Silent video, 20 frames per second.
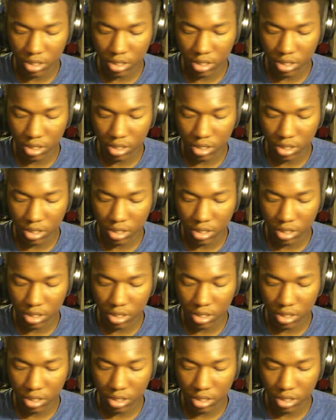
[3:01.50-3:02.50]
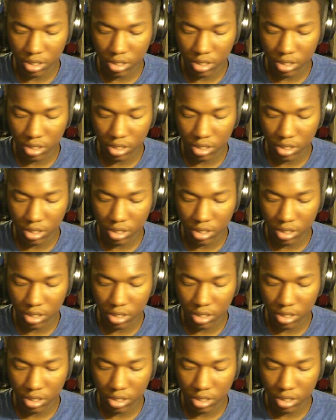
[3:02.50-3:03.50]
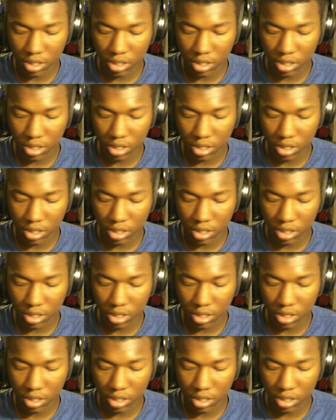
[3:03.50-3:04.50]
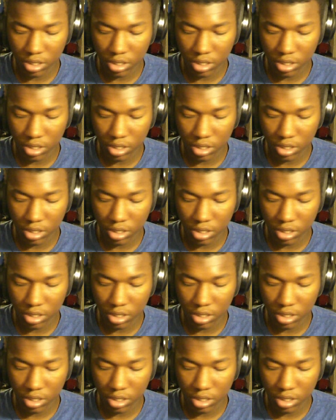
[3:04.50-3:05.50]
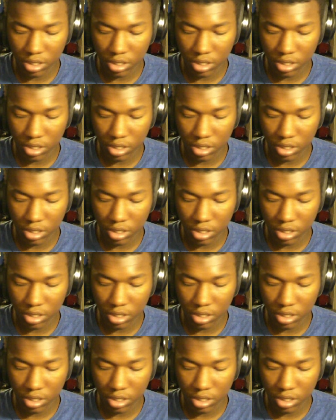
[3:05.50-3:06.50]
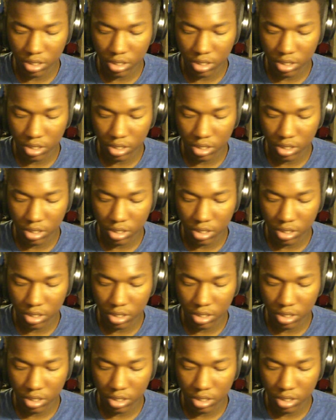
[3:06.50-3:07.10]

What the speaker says: [no speech]